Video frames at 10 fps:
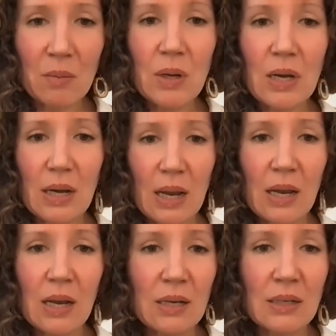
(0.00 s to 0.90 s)
but
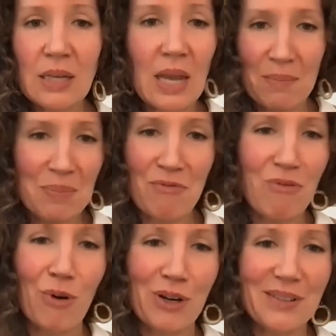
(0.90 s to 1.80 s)
it can't be
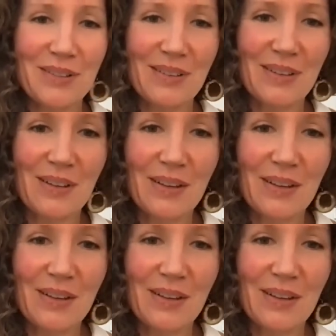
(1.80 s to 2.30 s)
forced.